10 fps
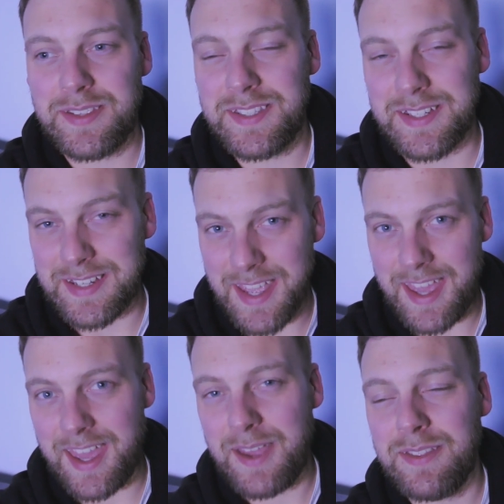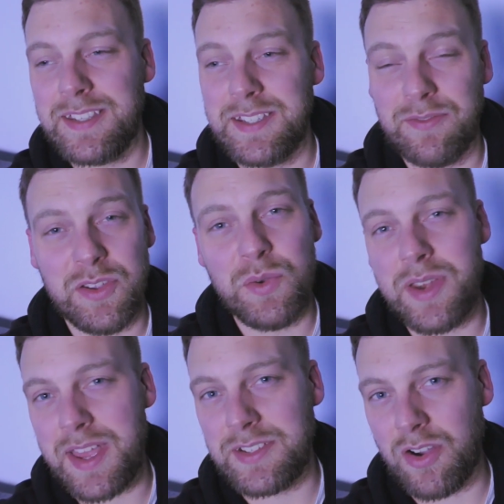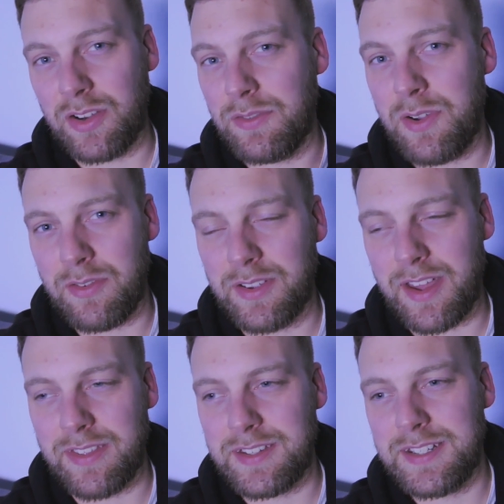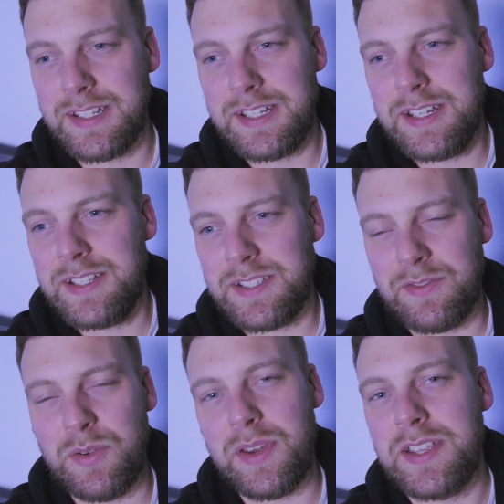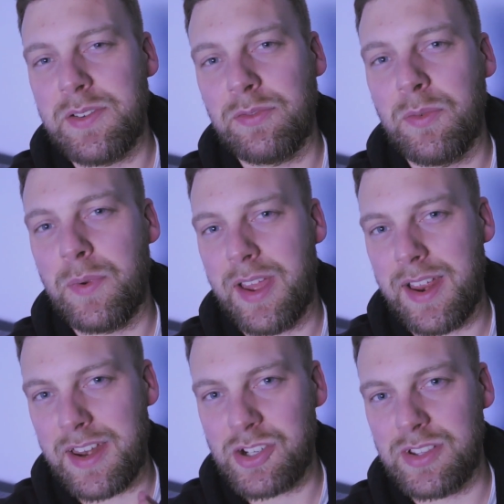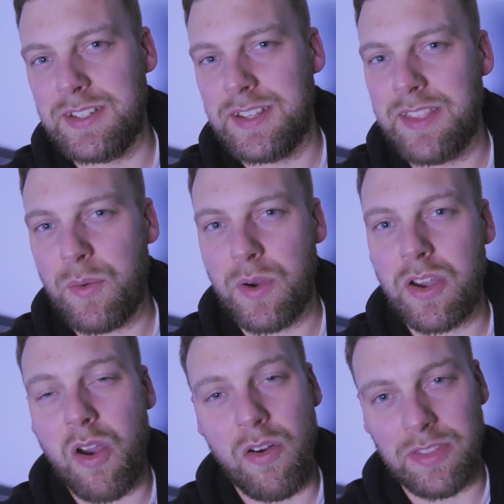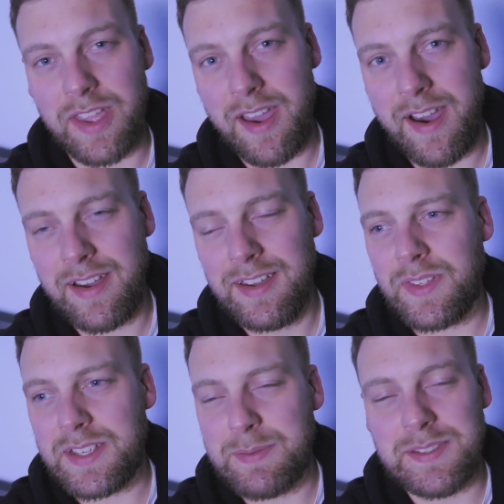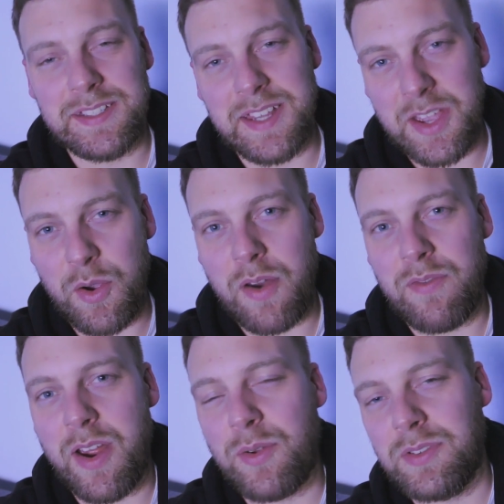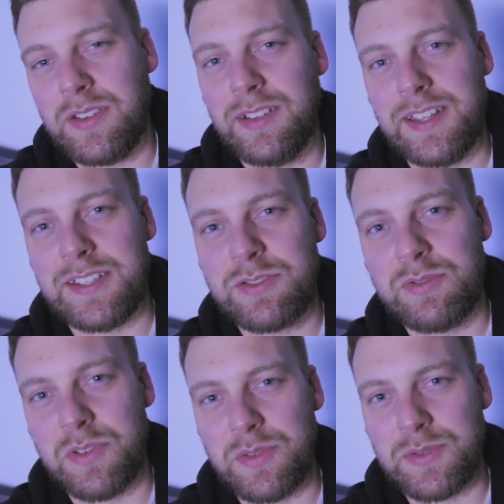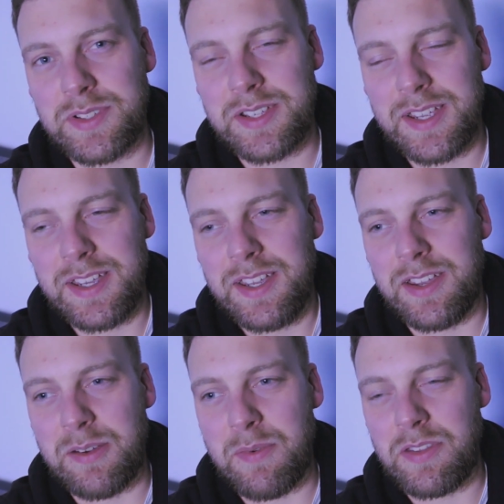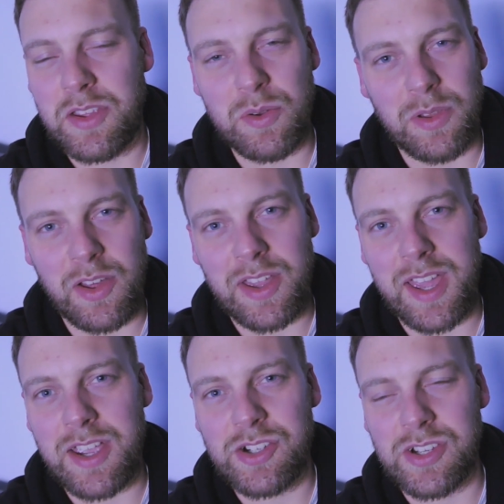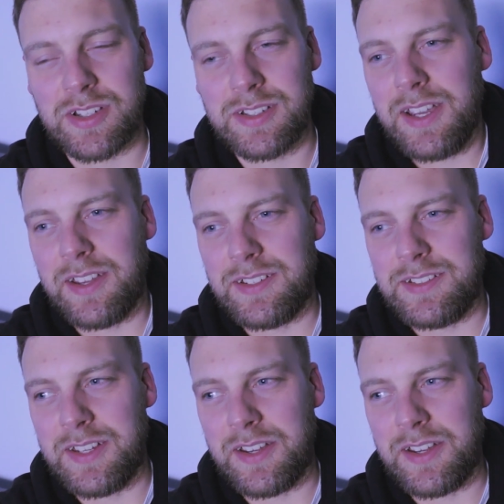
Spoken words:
today, this is a few days on if you haven't gathered, it's a few days on from when I initially did that work on the car. I spent today going around Leeds Cruise, the new location, and